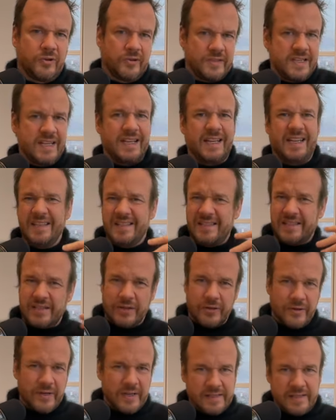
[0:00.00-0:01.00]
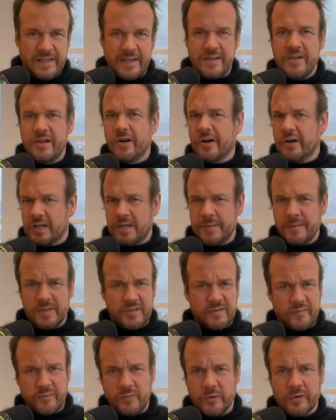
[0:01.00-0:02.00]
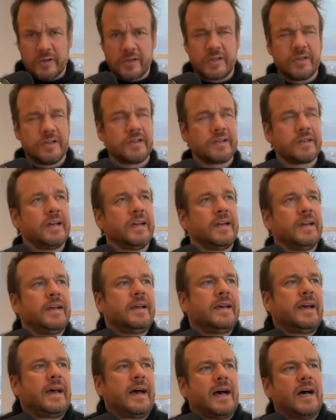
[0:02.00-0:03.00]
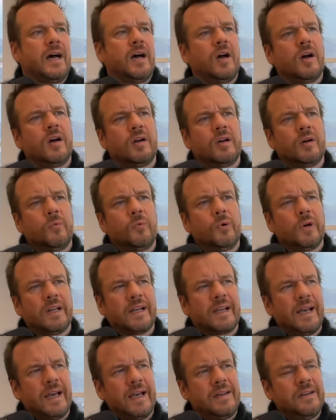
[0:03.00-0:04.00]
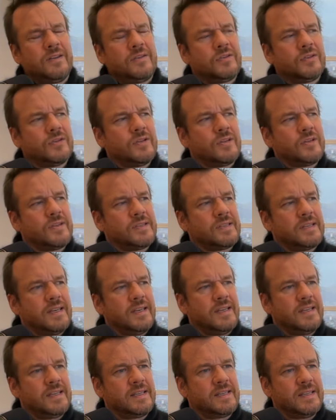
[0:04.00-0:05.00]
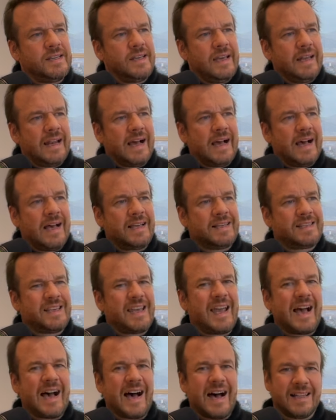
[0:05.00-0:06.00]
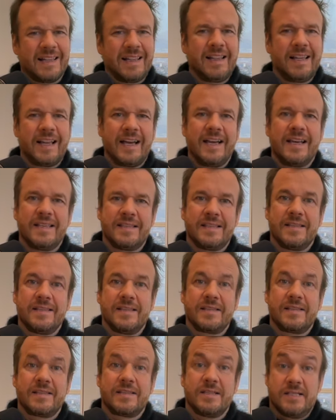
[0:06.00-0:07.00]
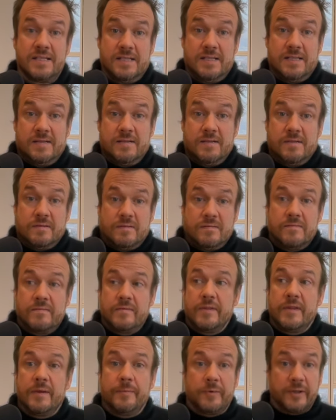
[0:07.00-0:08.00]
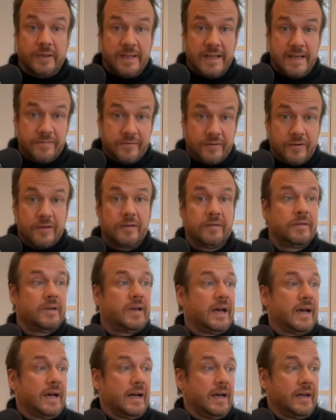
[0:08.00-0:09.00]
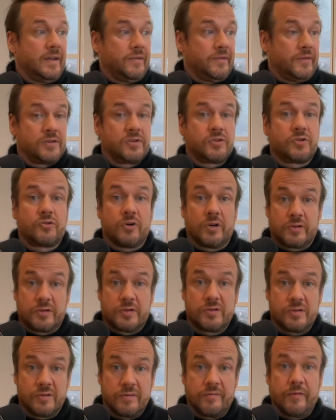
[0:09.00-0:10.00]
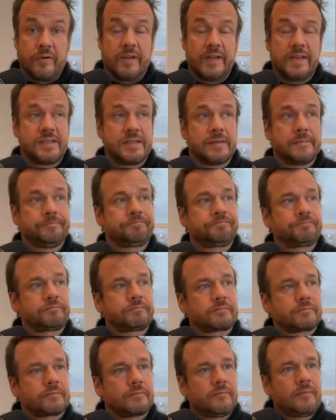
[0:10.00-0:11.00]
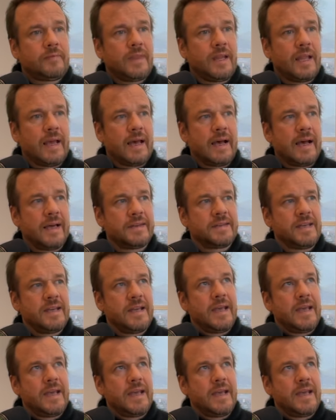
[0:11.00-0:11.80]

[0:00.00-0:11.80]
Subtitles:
or taking seriously the arguments for God. What it kind of does is it, say, analyzes the believer and the structures of religion, and